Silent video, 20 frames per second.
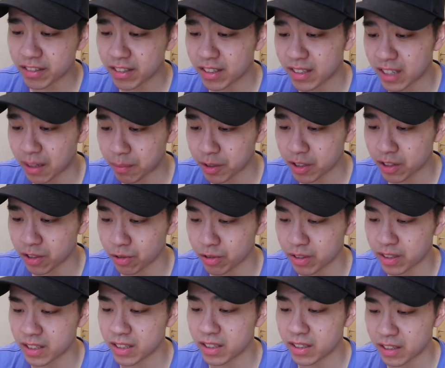it's a summer
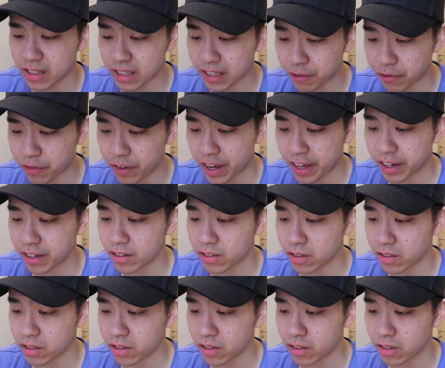solstice event,